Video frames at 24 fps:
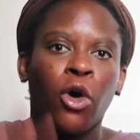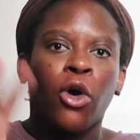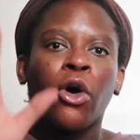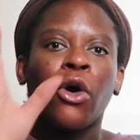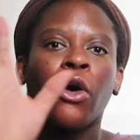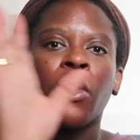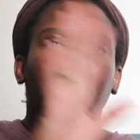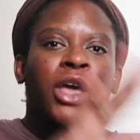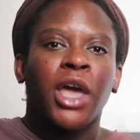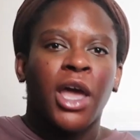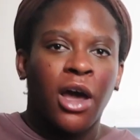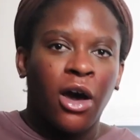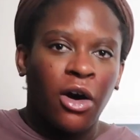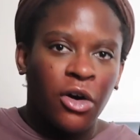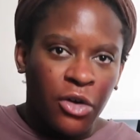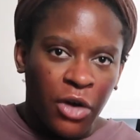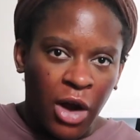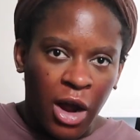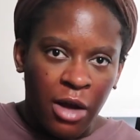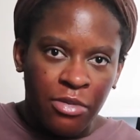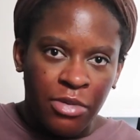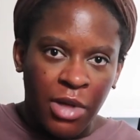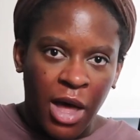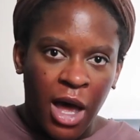Oh, okay, I'll
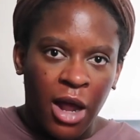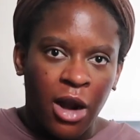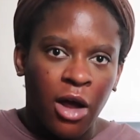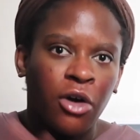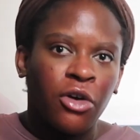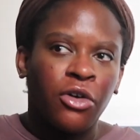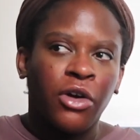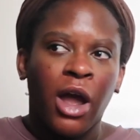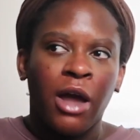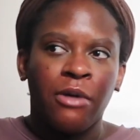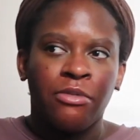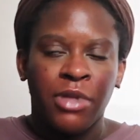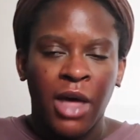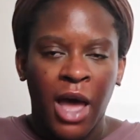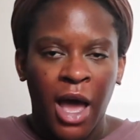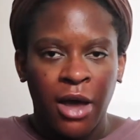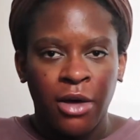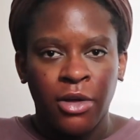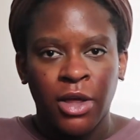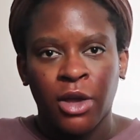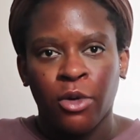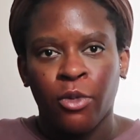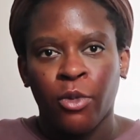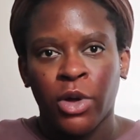grab that. I'll grab
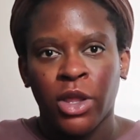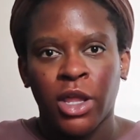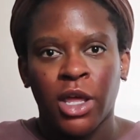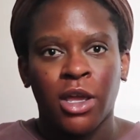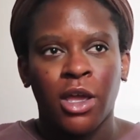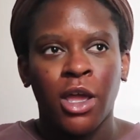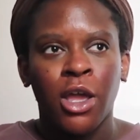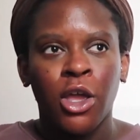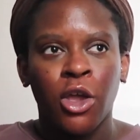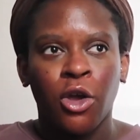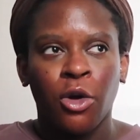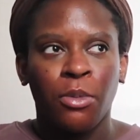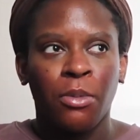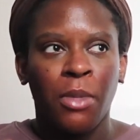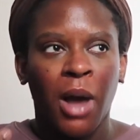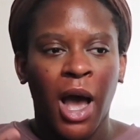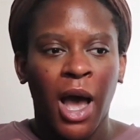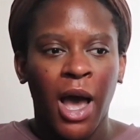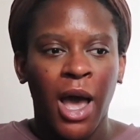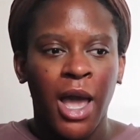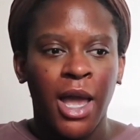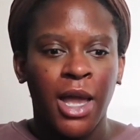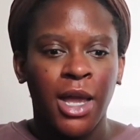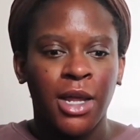that. Like your
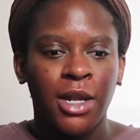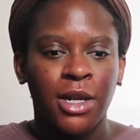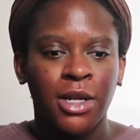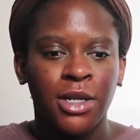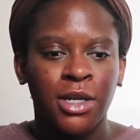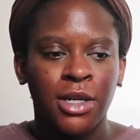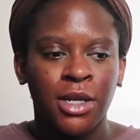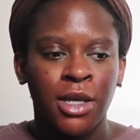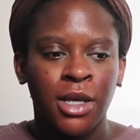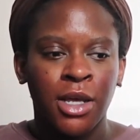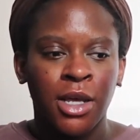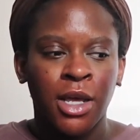mind